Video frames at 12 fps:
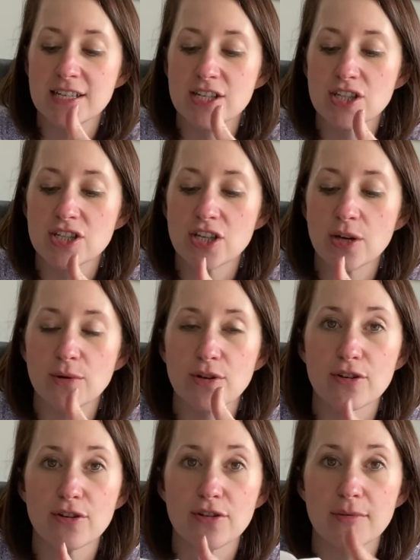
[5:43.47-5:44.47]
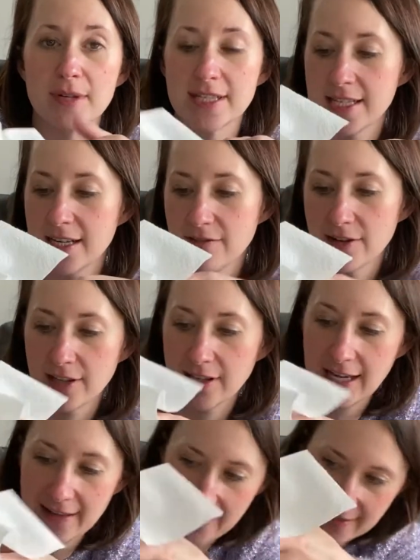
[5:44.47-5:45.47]
soaked through the material
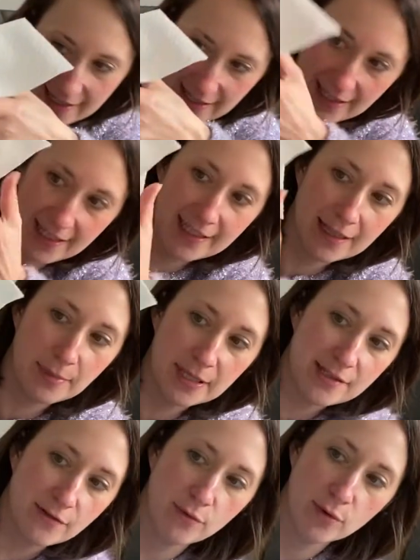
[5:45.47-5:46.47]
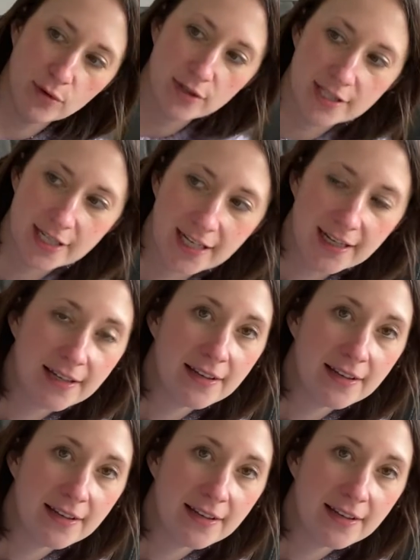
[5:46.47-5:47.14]
and there's a little bit of water